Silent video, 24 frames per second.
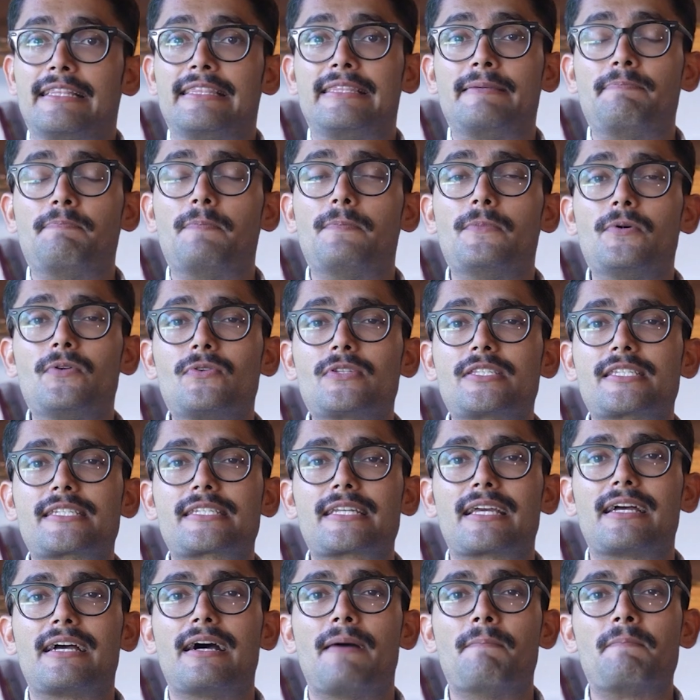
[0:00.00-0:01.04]
the
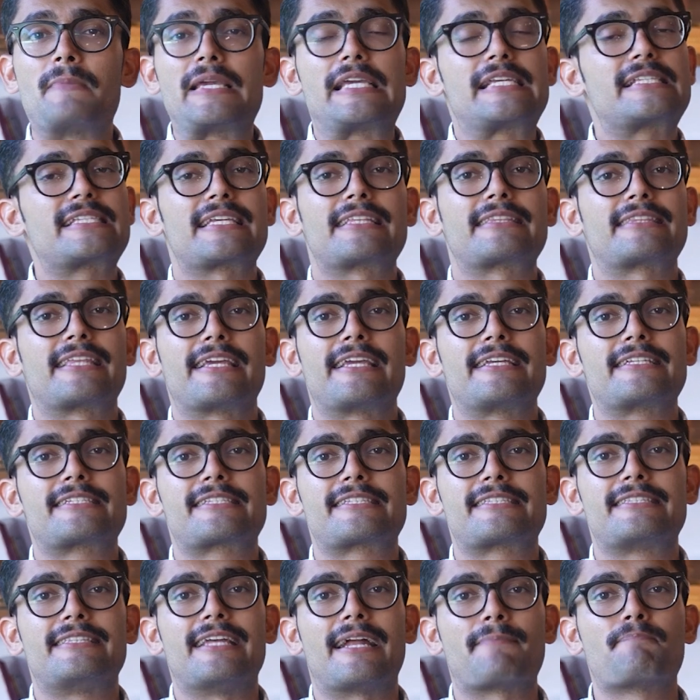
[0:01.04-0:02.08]
most amazing
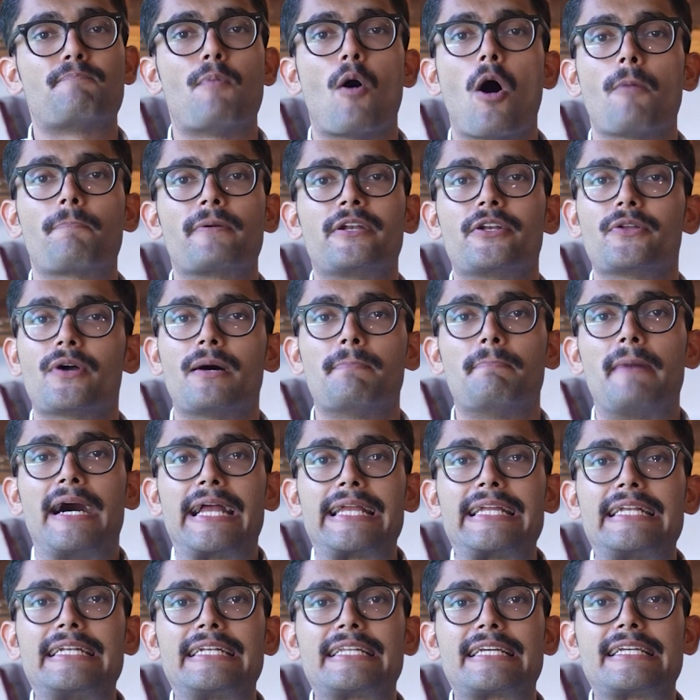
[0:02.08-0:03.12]
things that pop into our
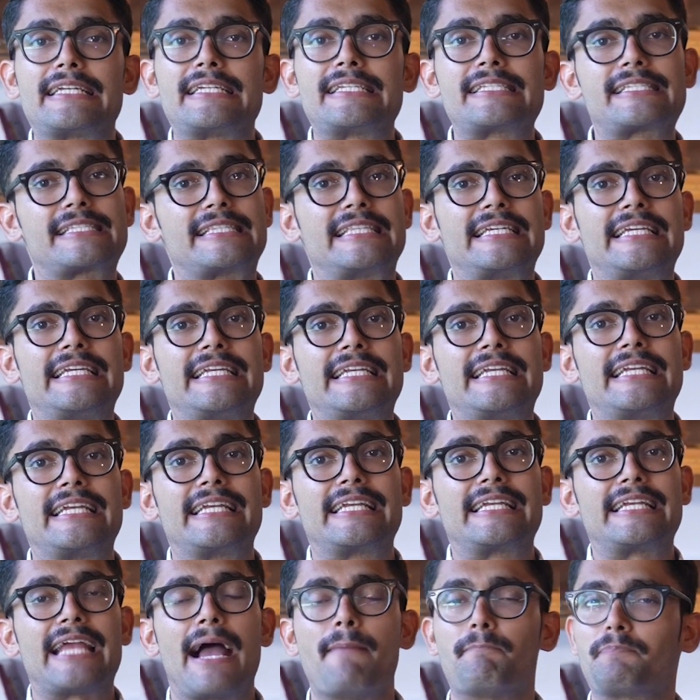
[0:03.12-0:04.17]
mind is the
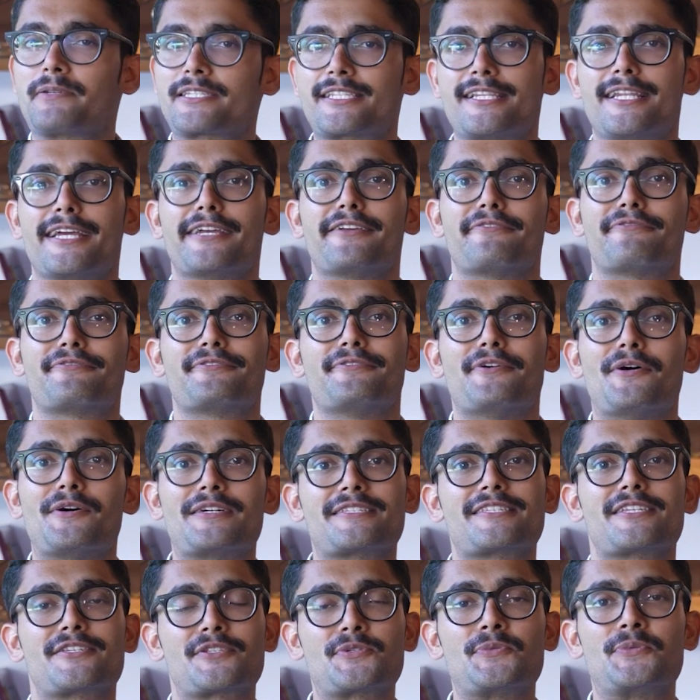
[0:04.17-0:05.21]
campus life or
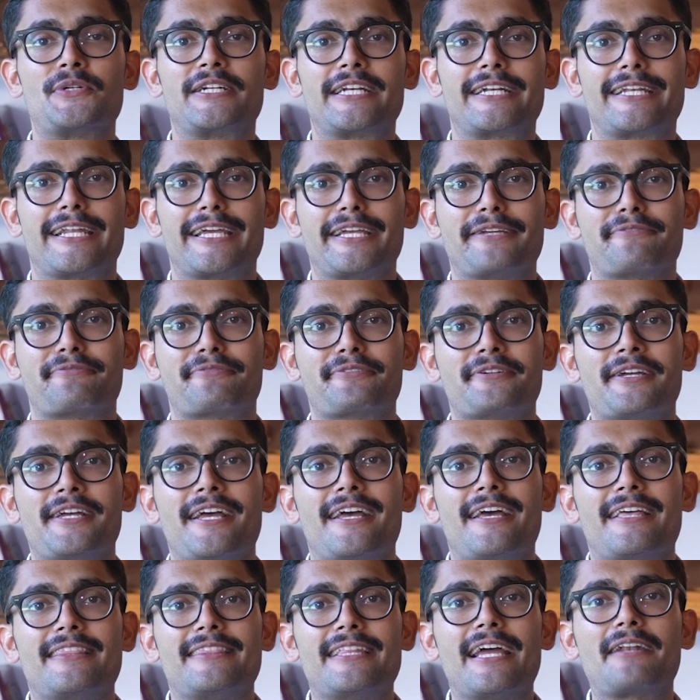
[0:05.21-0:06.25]
is the student life
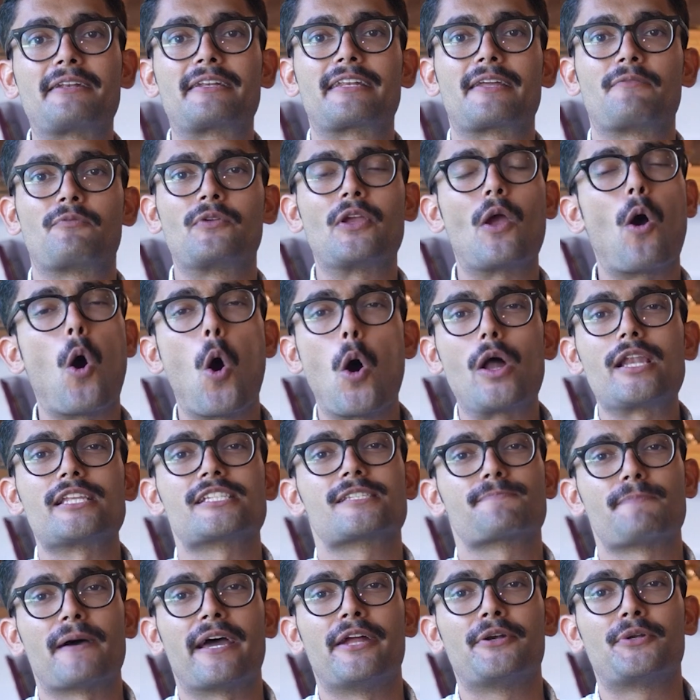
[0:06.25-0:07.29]
that we all
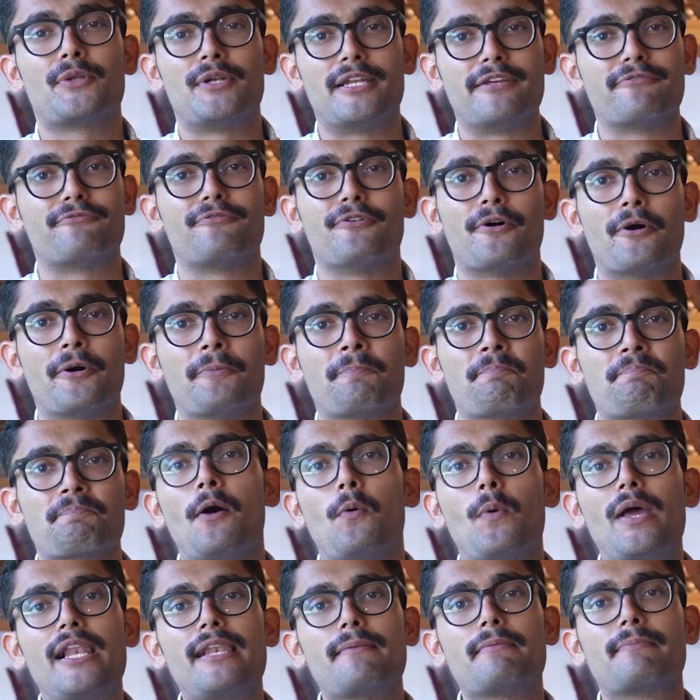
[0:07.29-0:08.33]
aspire to live for.
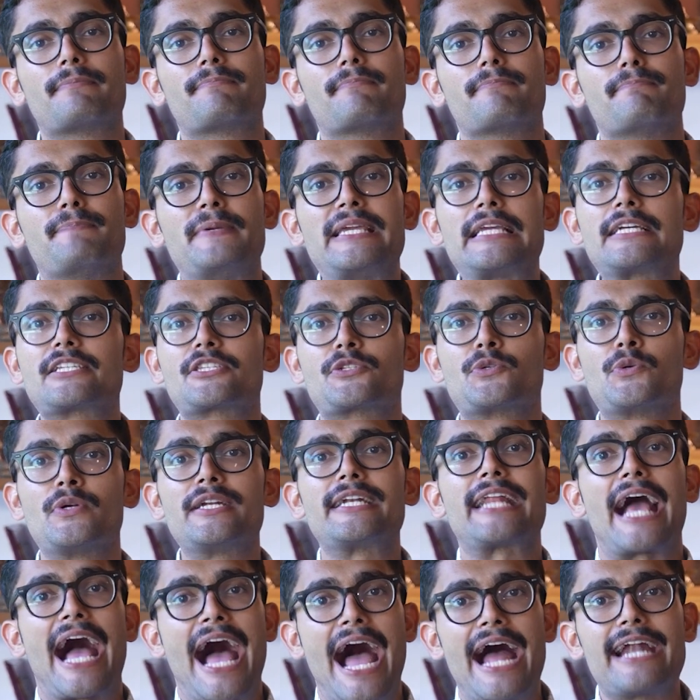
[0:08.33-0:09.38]
Well, being a
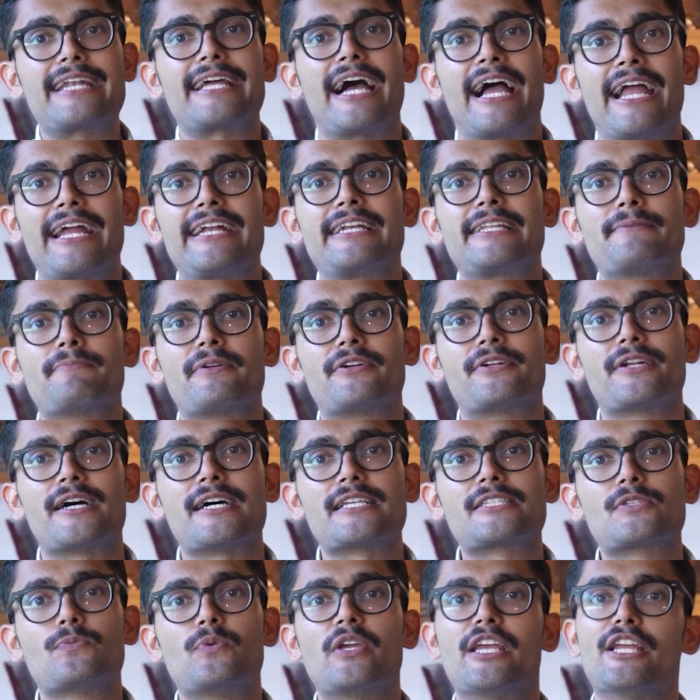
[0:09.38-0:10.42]
student at IIT
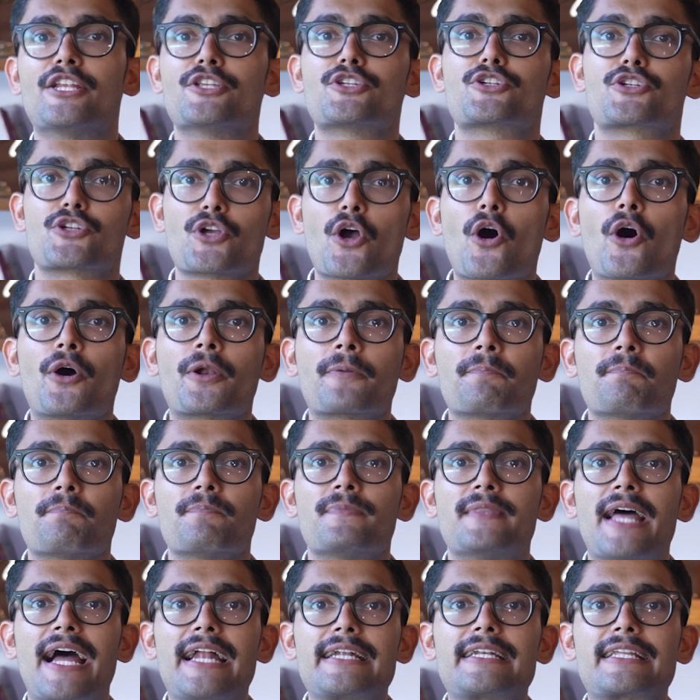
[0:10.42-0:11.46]
Madras, we ensure
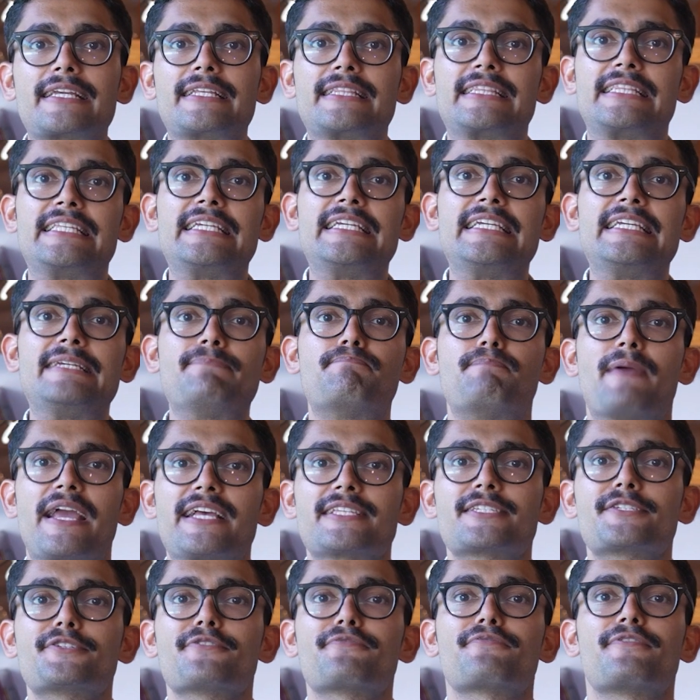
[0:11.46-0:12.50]
that the
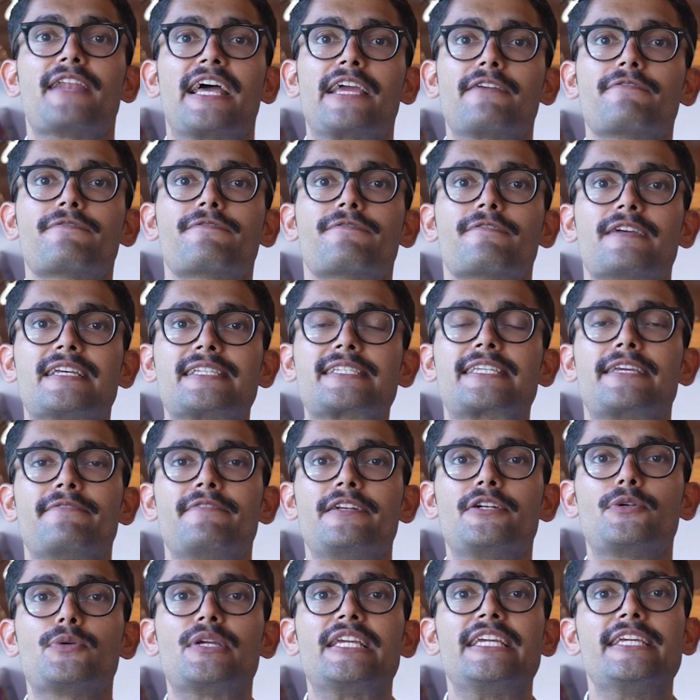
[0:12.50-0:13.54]
best of life is
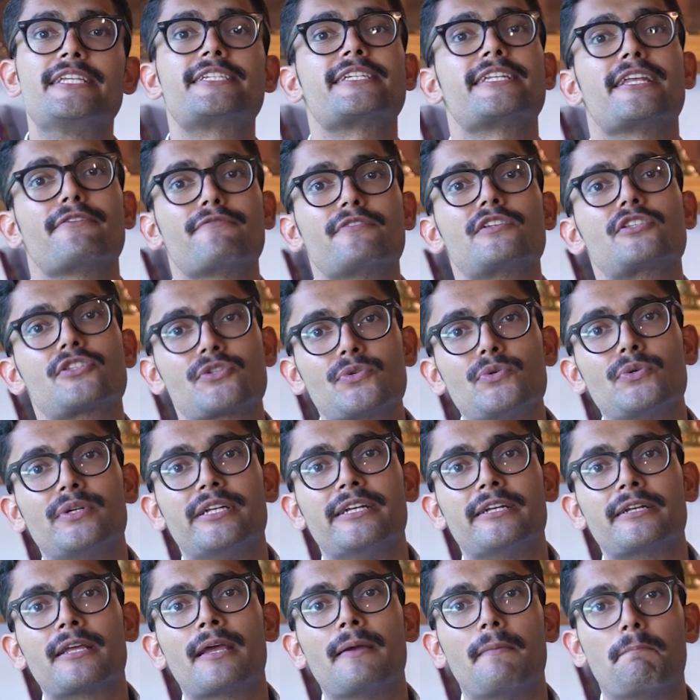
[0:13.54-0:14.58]
given to each and every
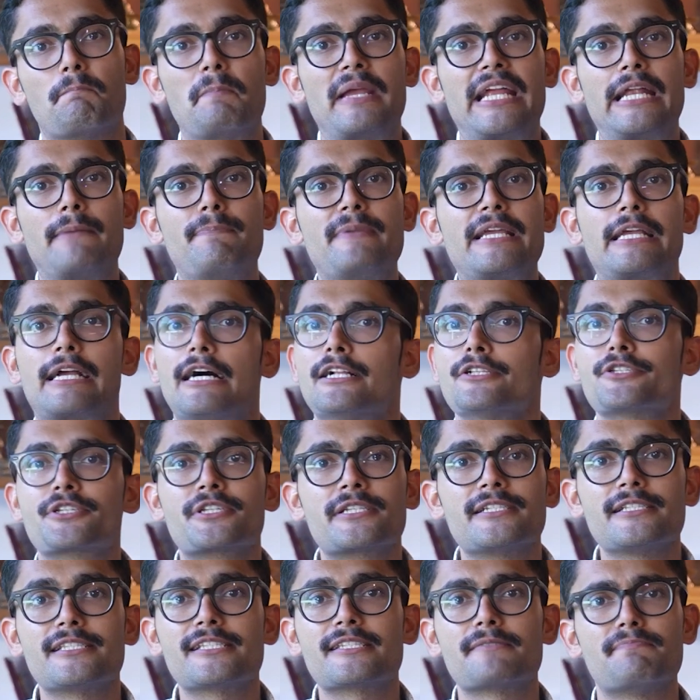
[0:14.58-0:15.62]
student, may it be
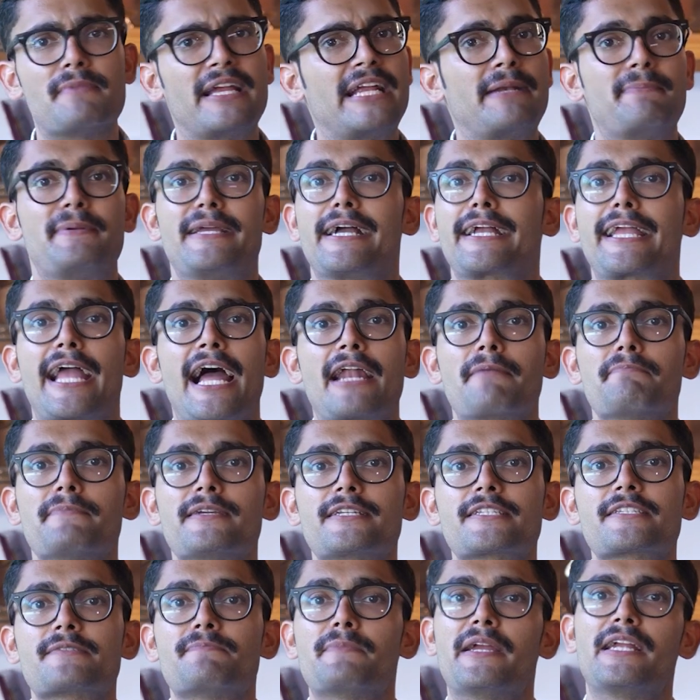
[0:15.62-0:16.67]
culturals, may it be
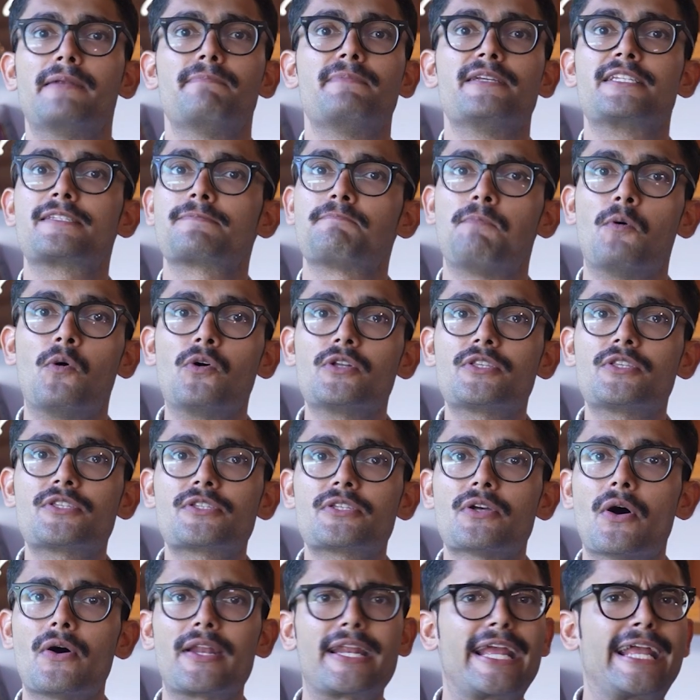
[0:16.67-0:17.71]
academics, may it be sports
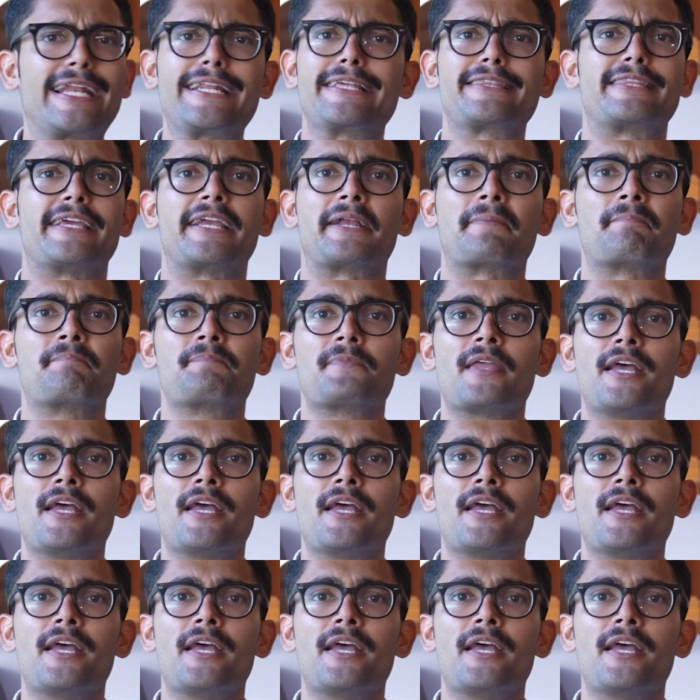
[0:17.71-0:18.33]
or anything.